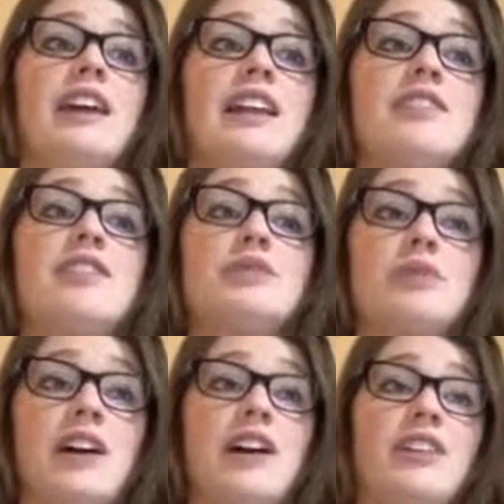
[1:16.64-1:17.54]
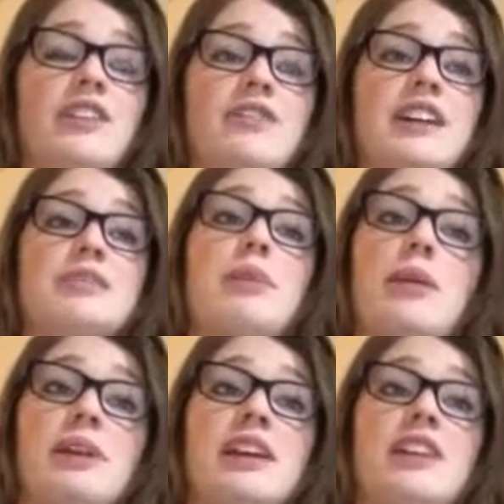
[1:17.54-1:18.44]
Individual health affects
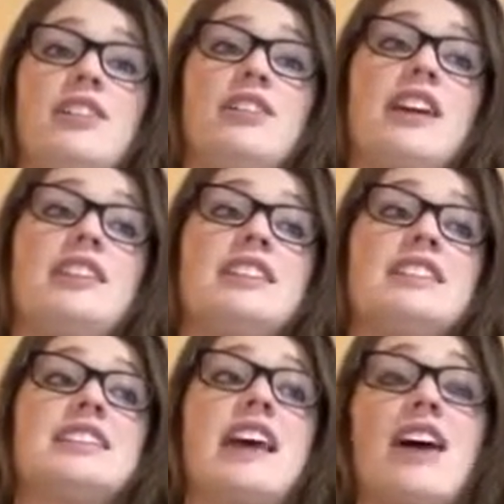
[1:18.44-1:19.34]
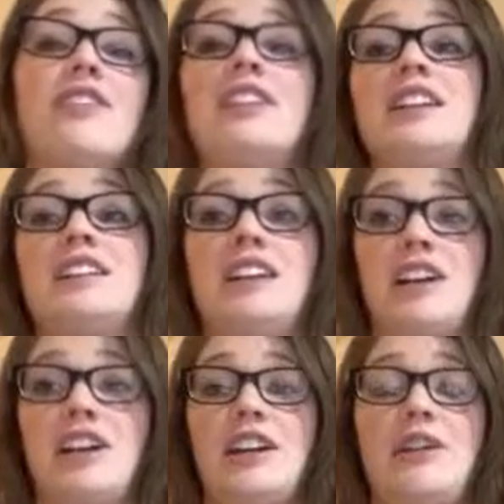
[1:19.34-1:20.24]
public health, and this is evident in the
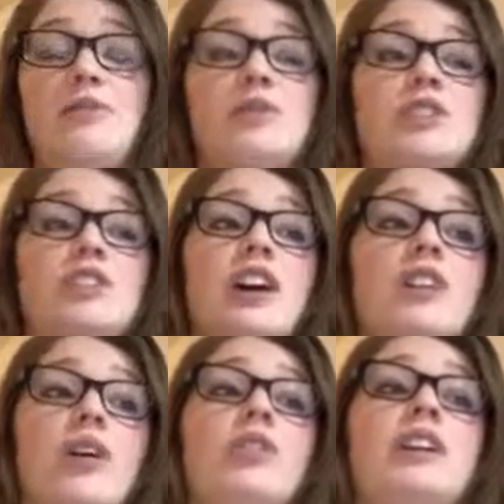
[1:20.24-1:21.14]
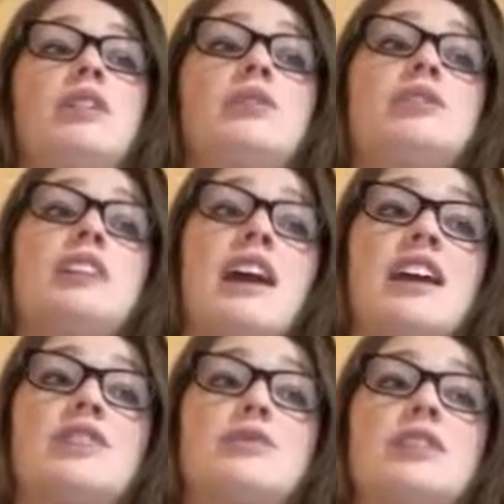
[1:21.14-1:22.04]
area, which not only holds the
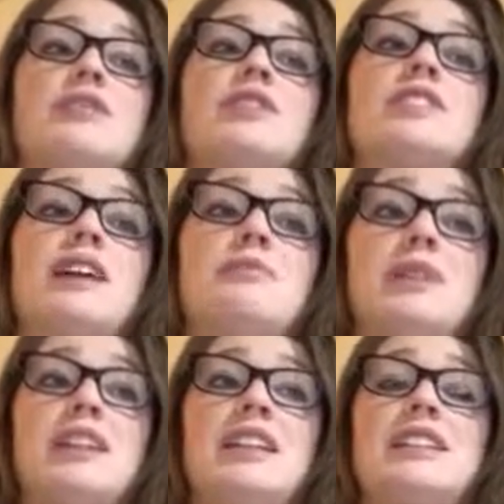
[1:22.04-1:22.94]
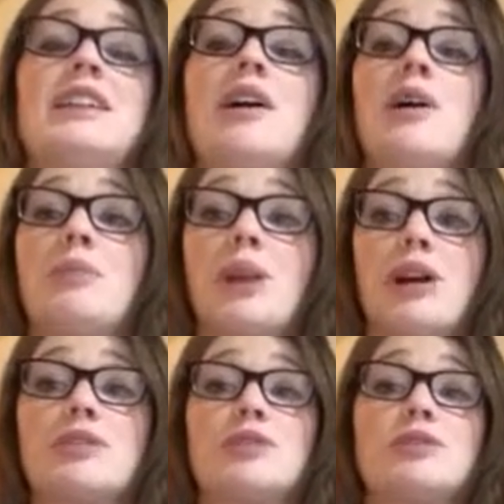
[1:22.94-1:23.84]
highest rates for diabetes, but
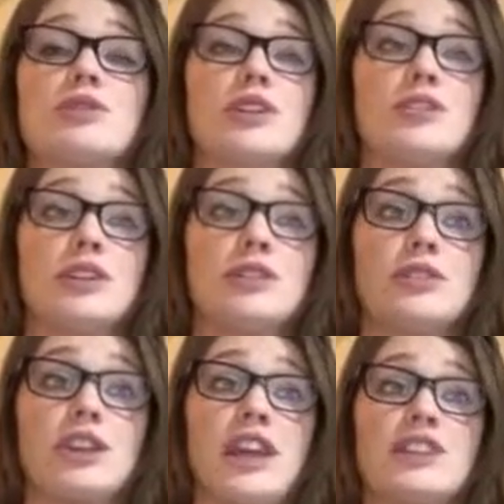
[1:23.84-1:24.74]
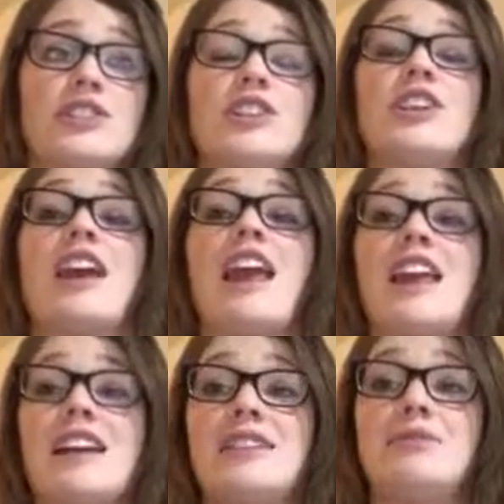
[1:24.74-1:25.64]
also cervical cancer
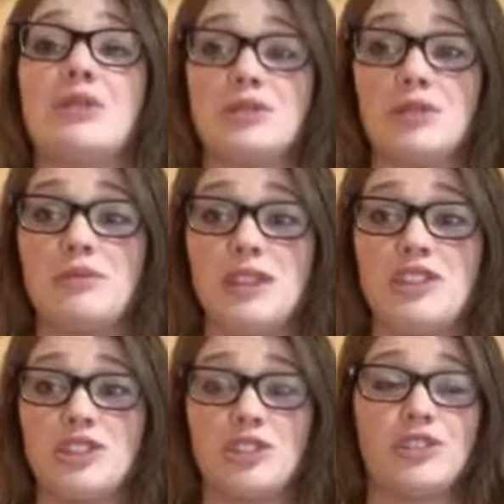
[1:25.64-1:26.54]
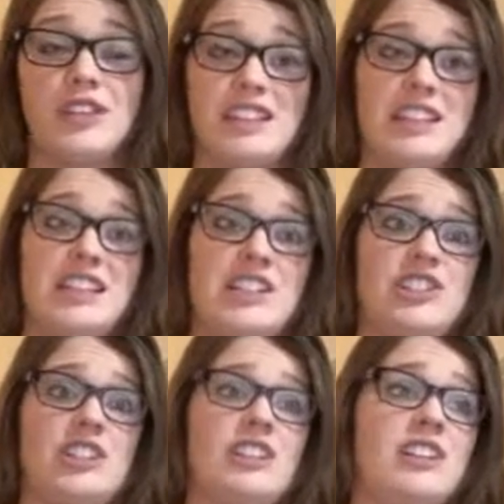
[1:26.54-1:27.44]
and the most obese children in the
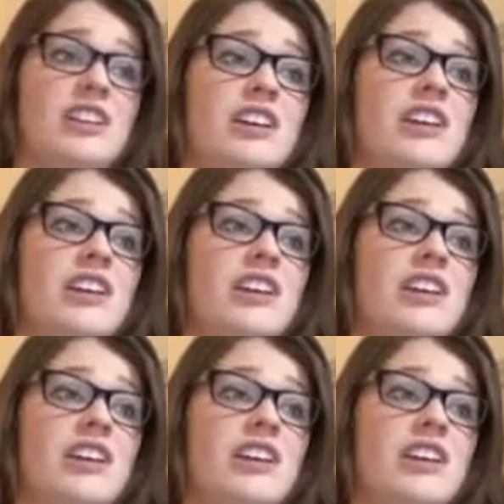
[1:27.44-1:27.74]
nation.